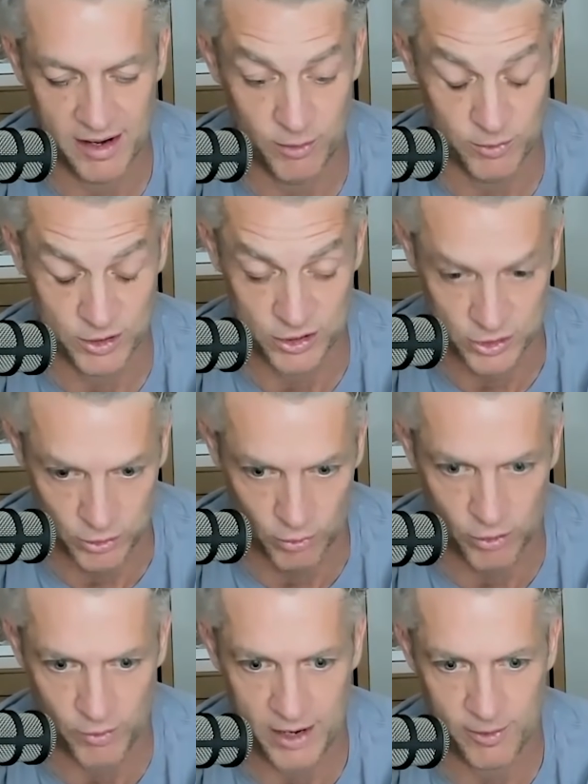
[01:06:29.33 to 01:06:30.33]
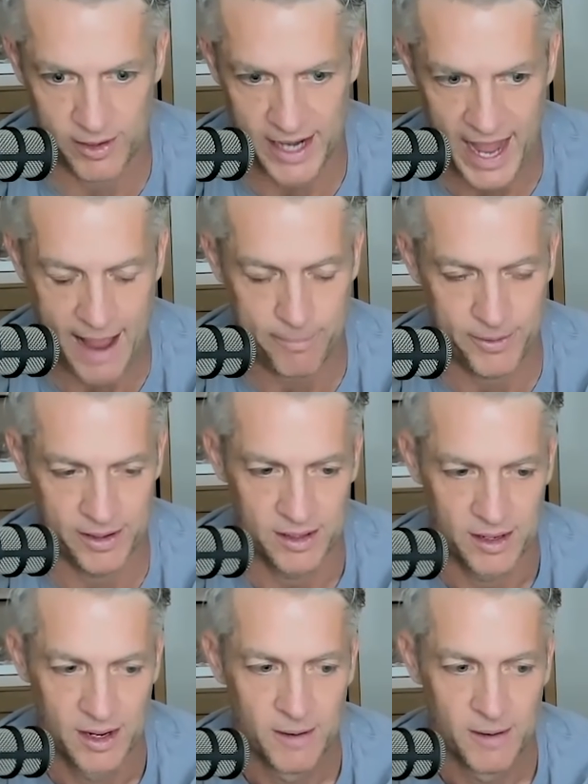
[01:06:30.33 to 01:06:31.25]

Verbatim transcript: And it was so great when it happened